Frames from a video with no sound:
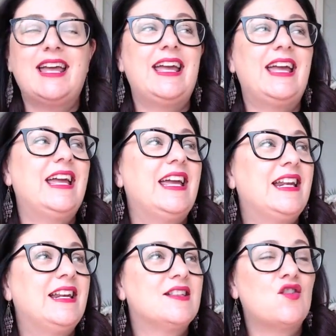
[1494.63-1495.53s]

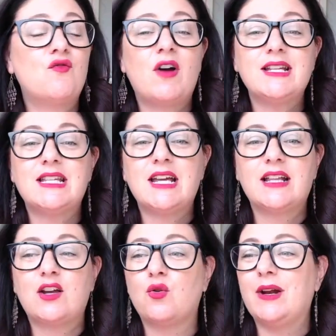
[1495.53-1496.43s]
In songwriting,
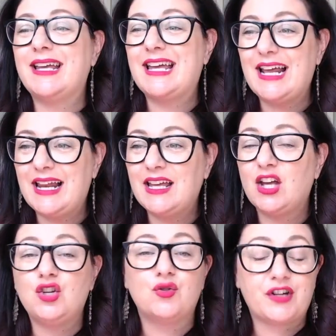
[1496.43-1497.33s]
they call it killing
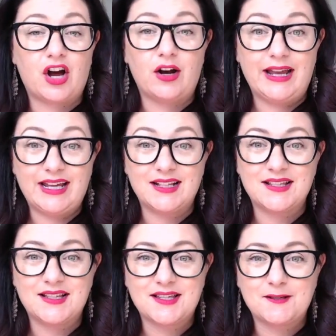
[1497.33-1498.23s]
your
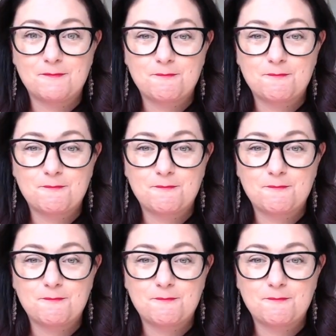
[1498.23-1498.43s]
darlings.